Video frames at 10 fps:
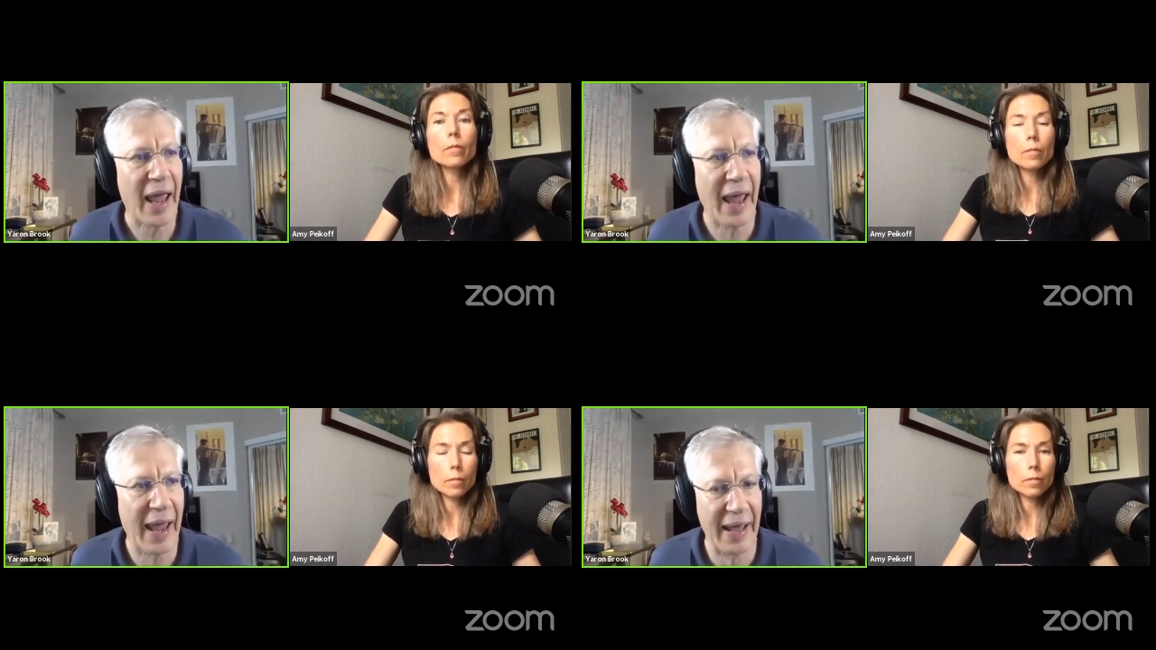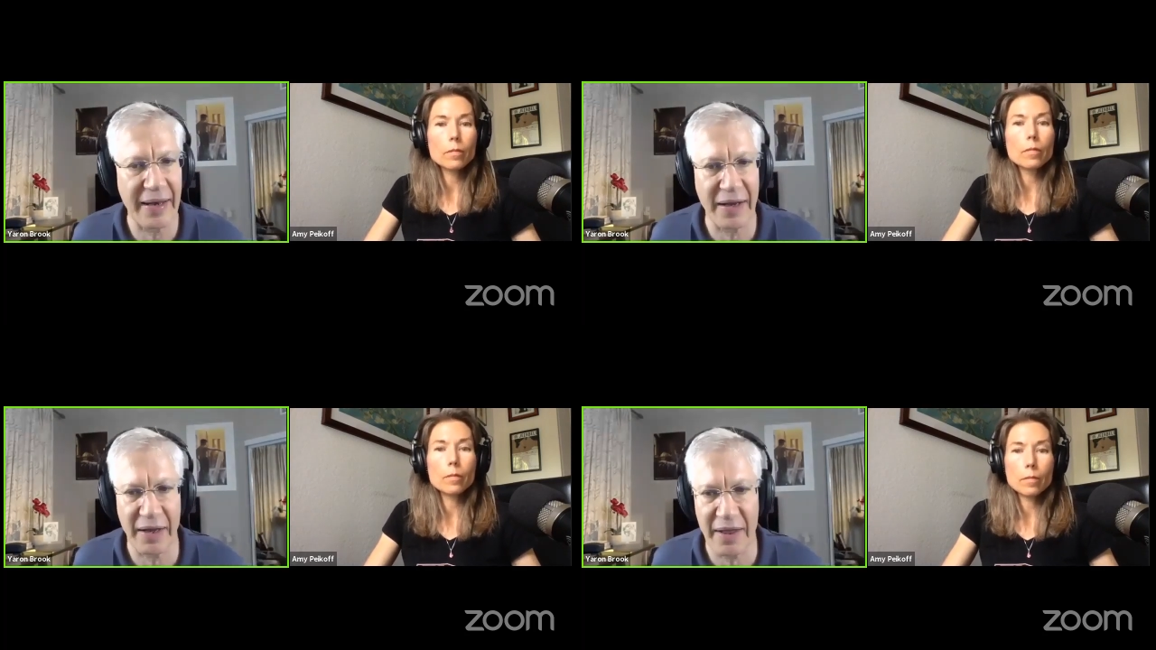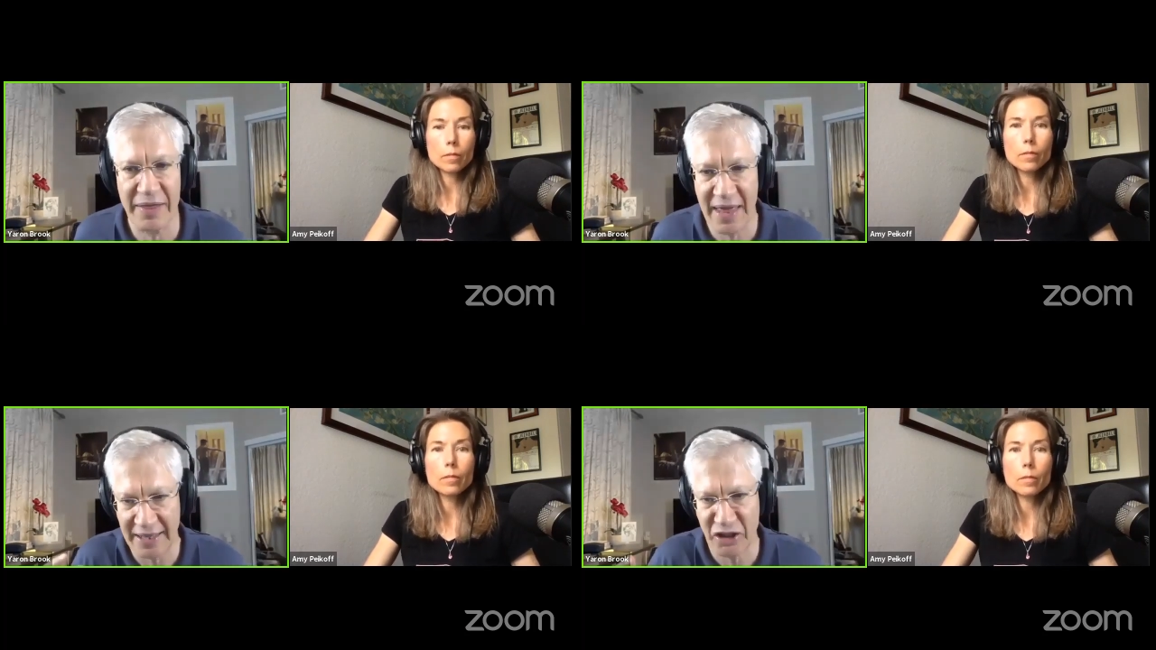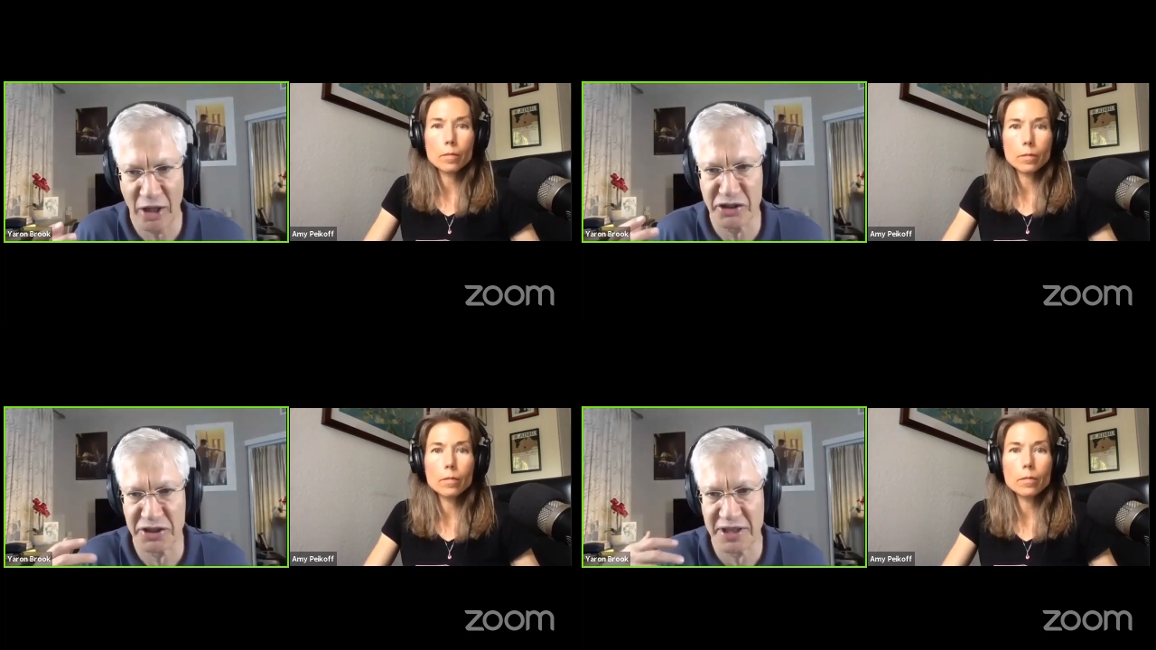Speaker 1: And uh, that
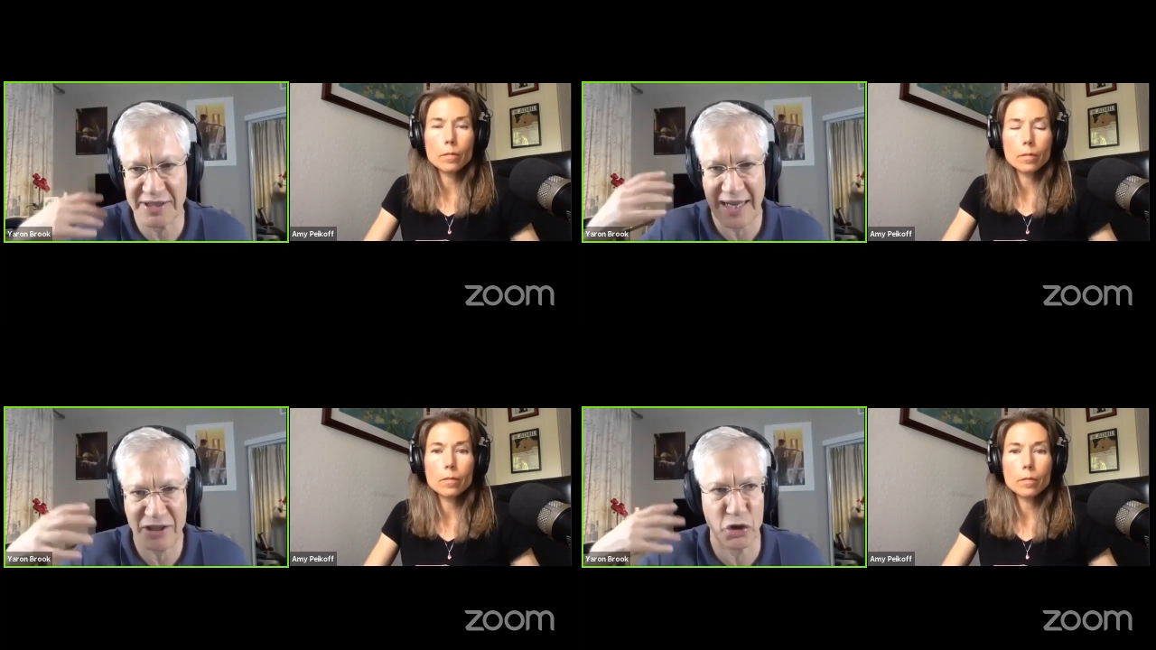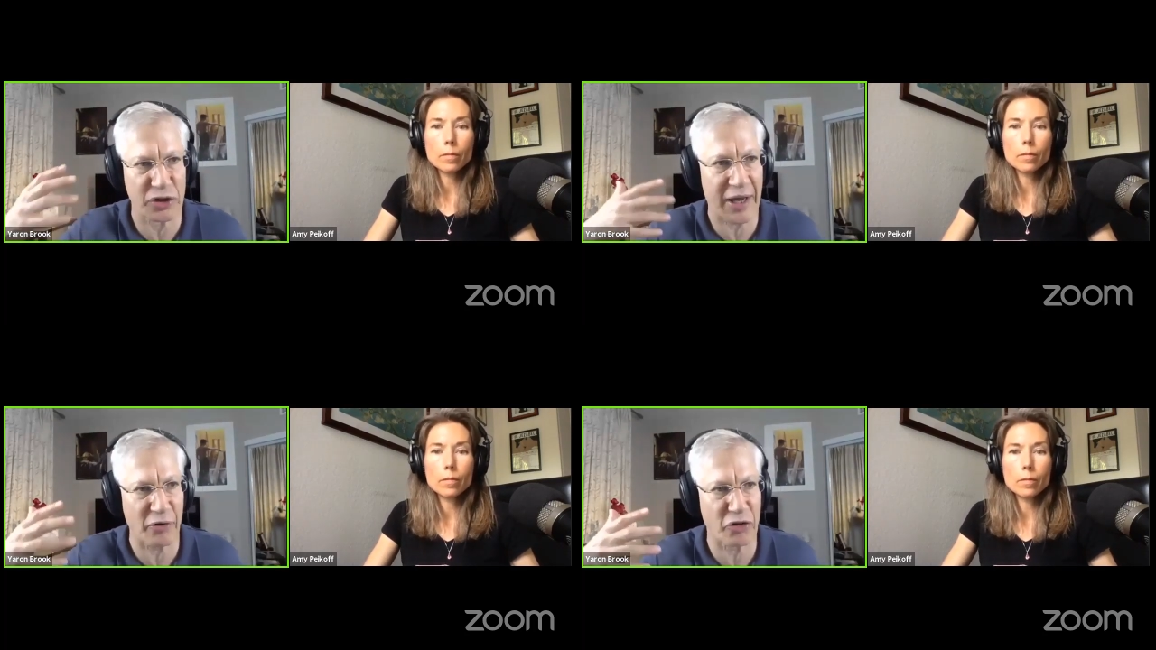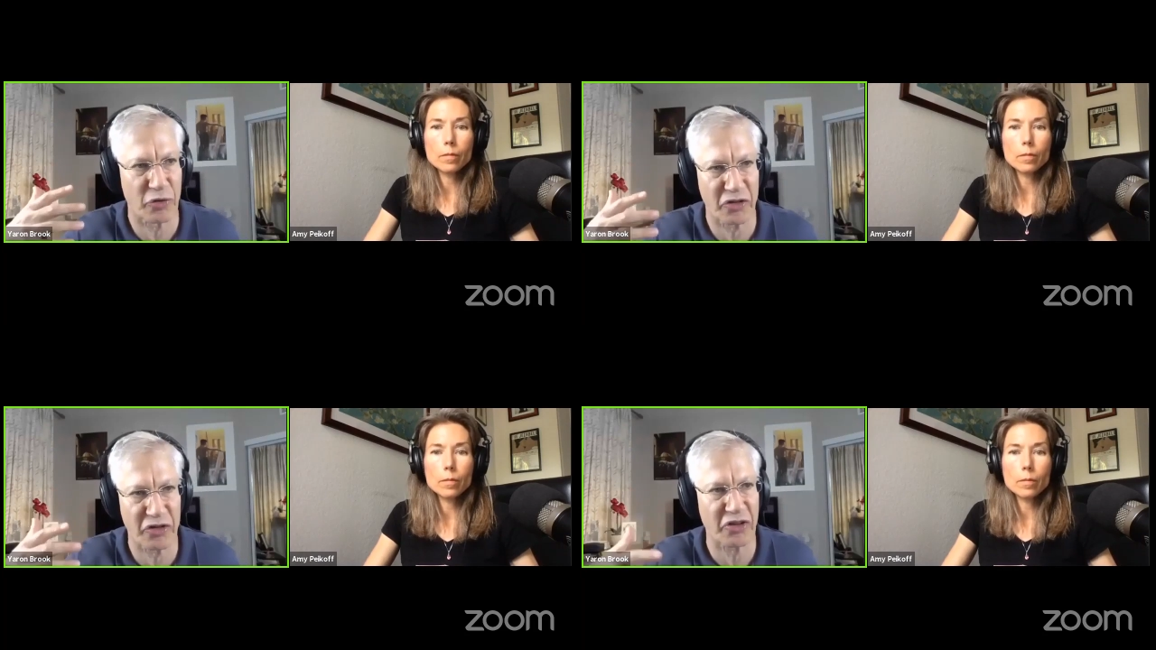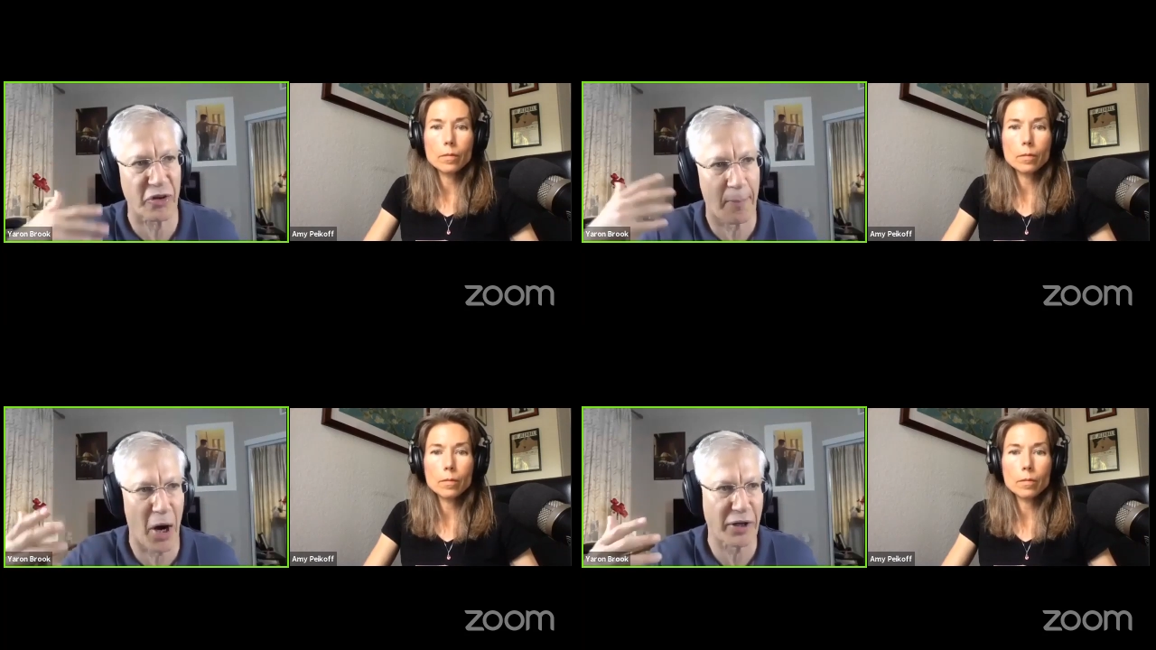consciousness has certain characteristics,
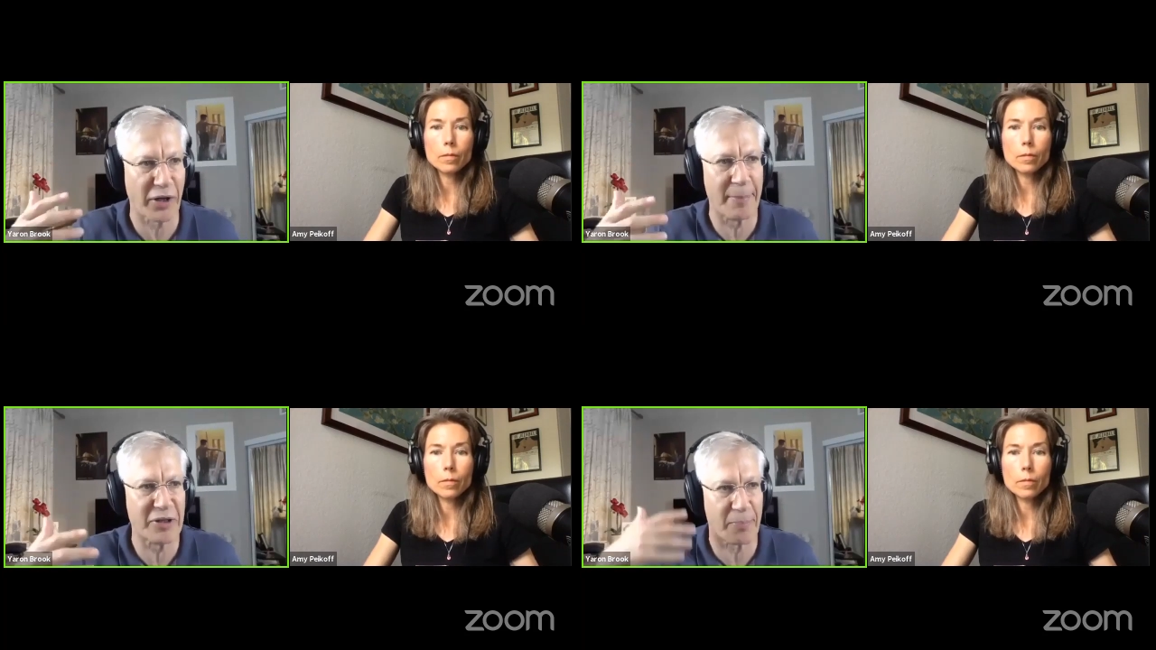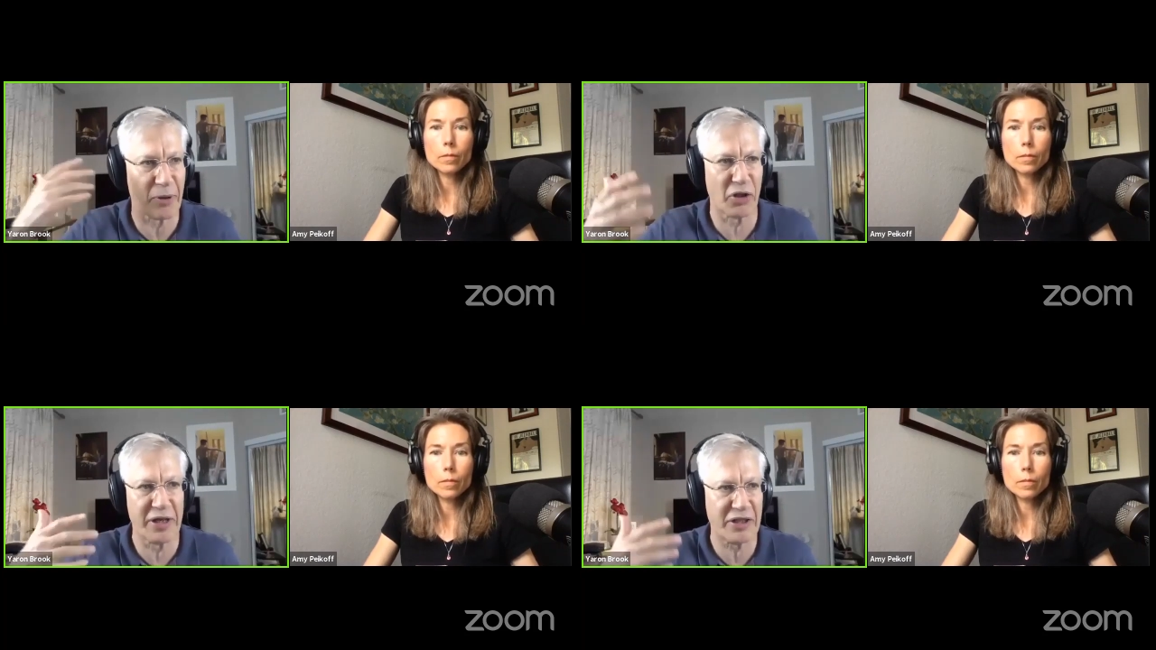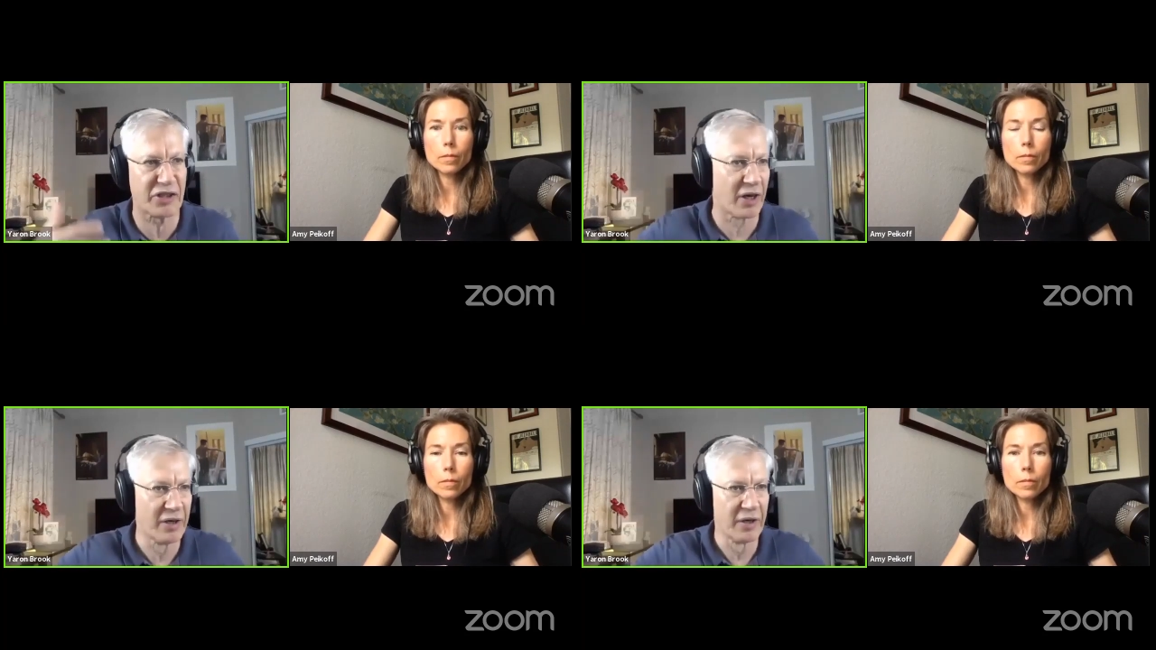among them its ability to